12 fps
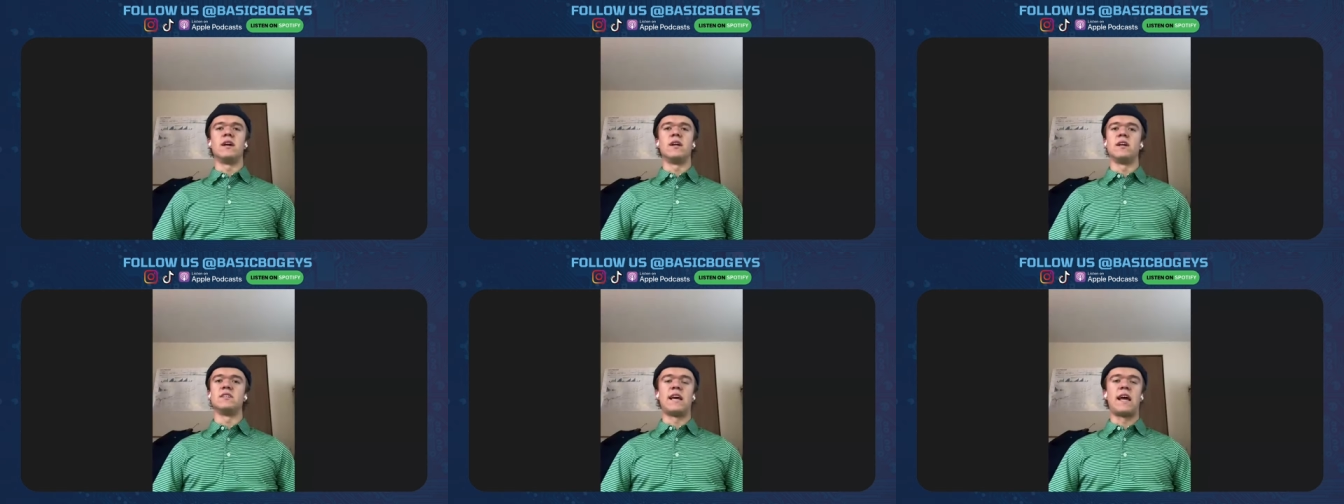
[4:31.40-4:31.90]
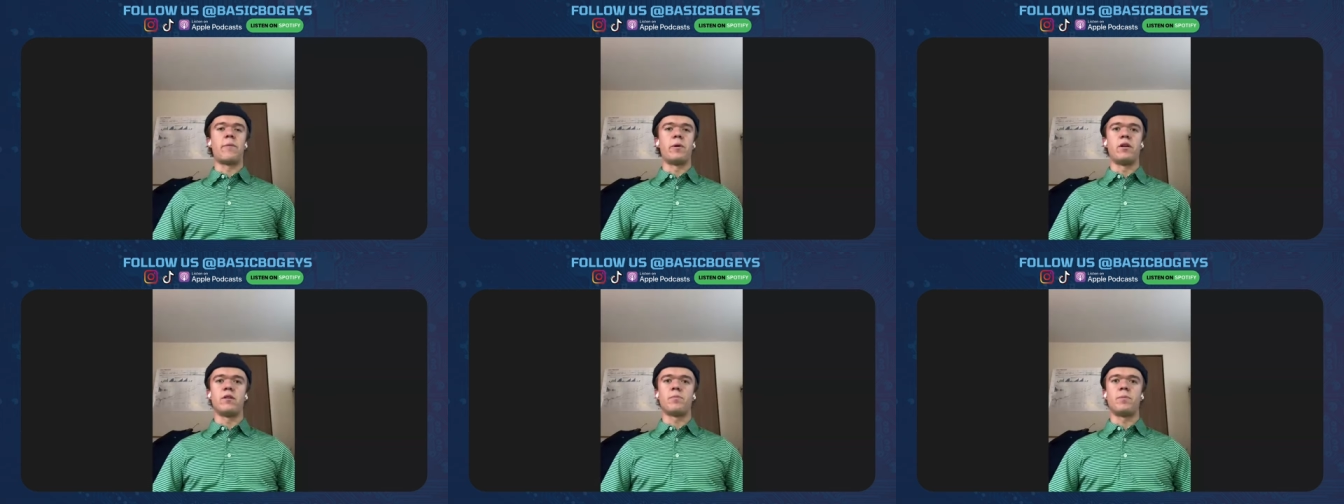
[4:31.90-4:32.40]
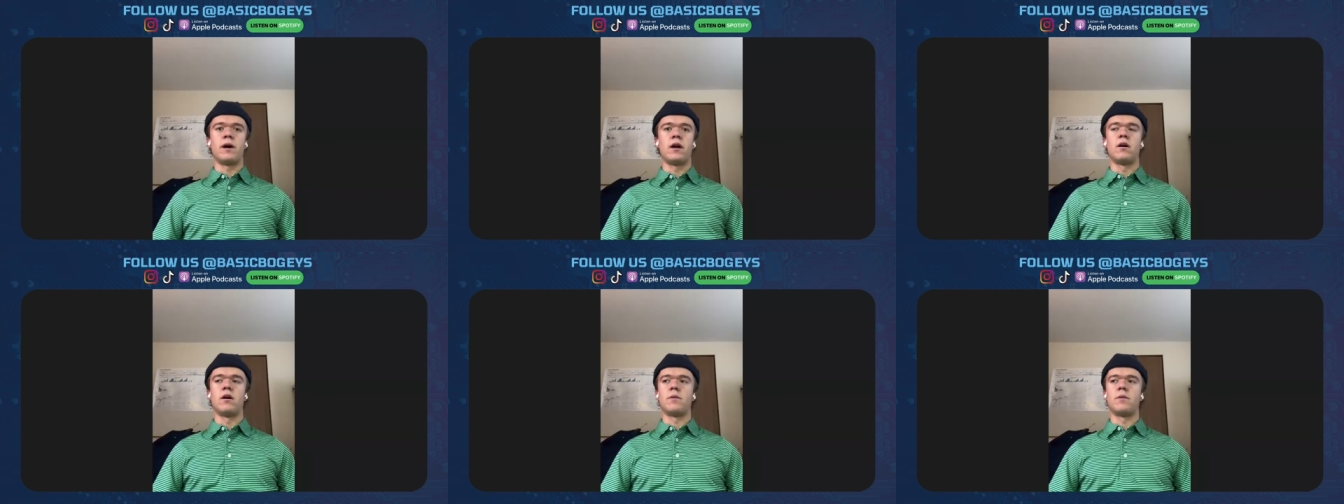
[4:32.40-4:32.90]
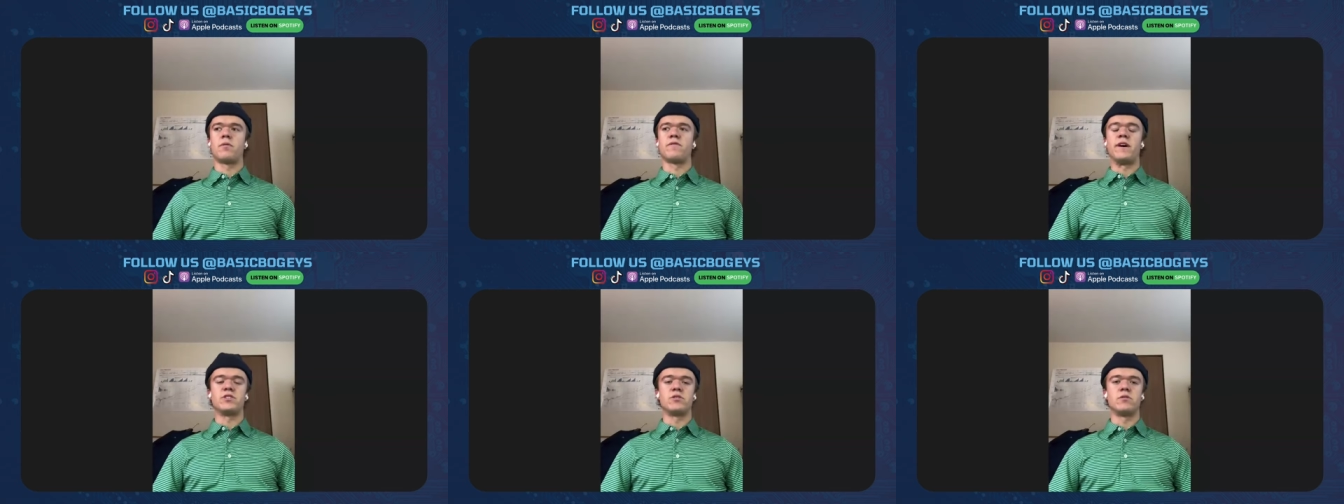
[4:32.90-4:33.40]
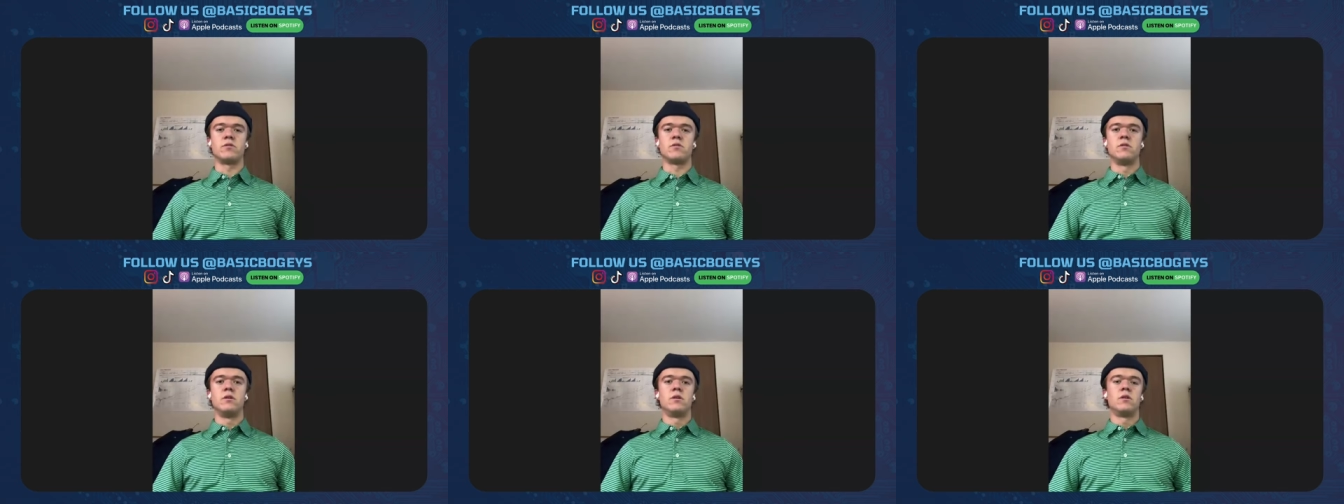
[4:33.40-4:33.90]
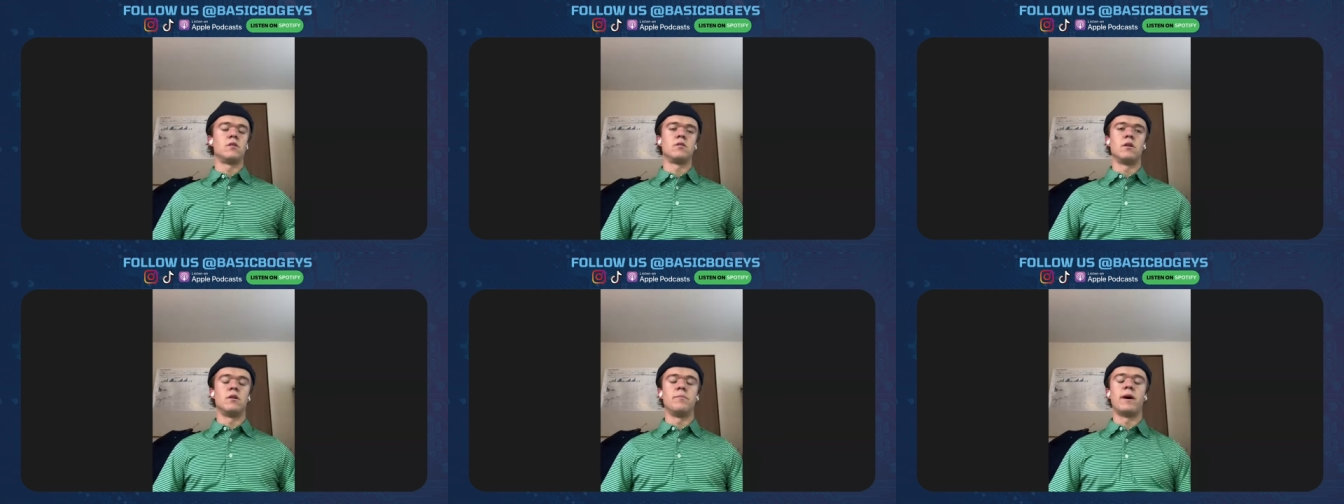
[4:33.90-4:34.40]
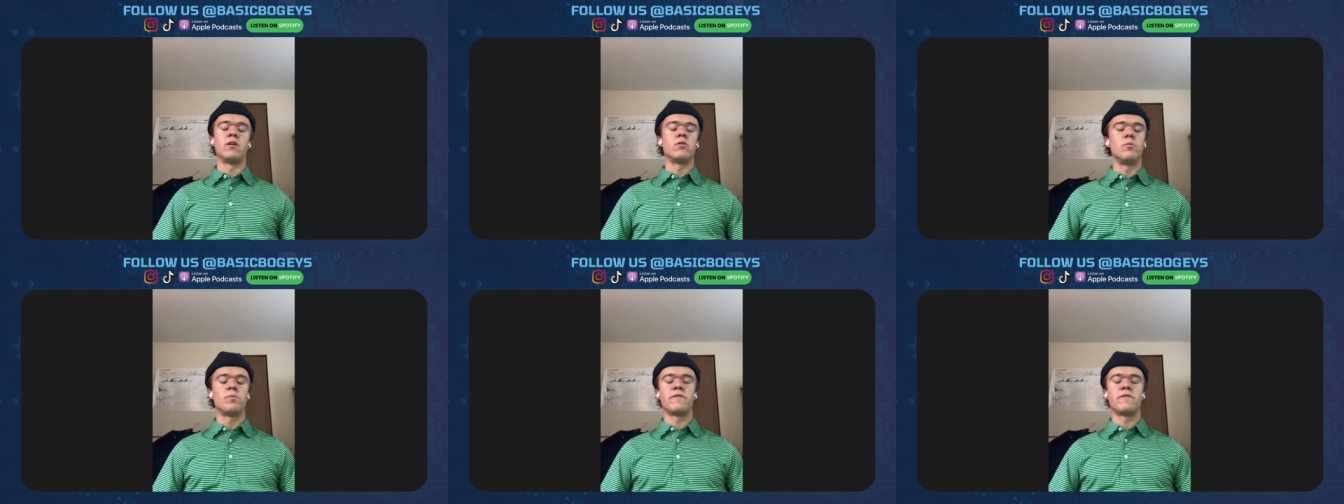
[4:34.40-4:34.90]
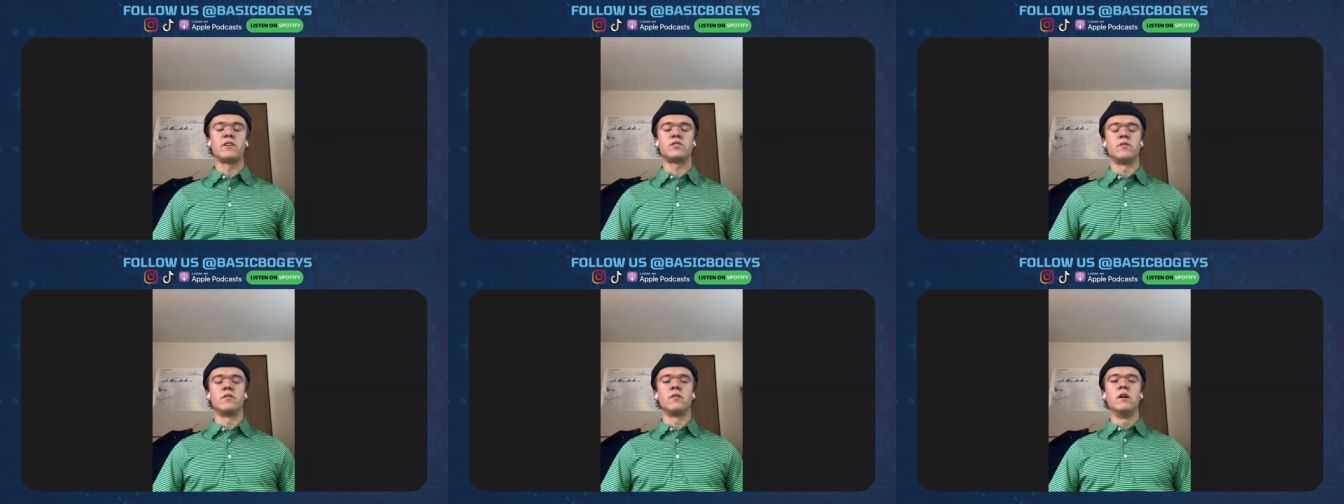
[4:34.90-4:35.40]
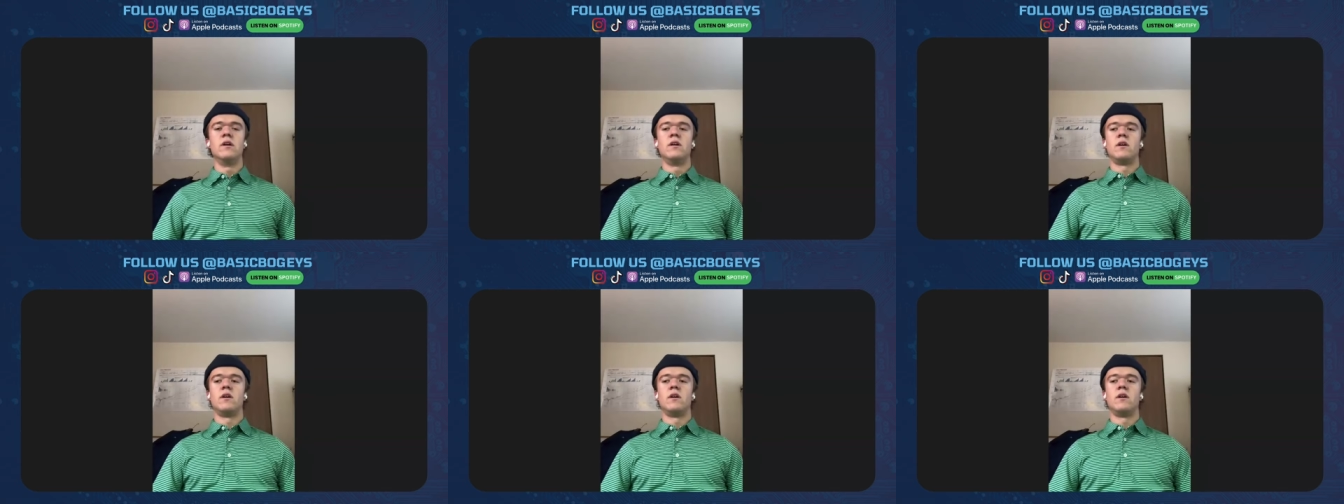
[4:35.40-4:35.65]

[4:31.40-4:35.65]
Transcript: to get examined by a professional or a medical professional,